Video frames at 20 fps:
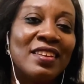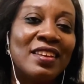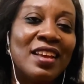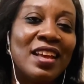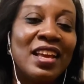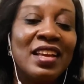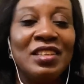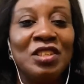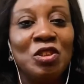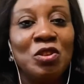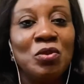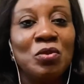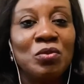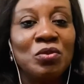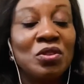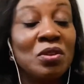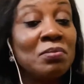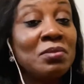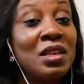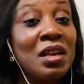And,
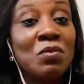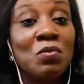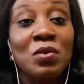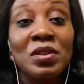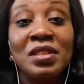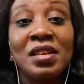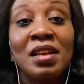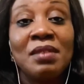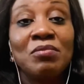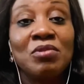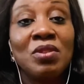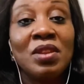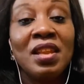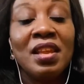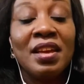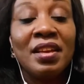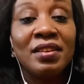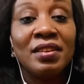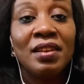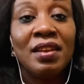sometimes we tend to
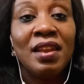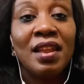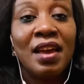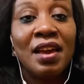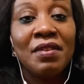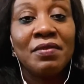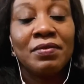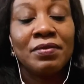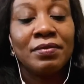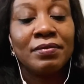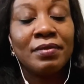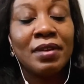learn in life.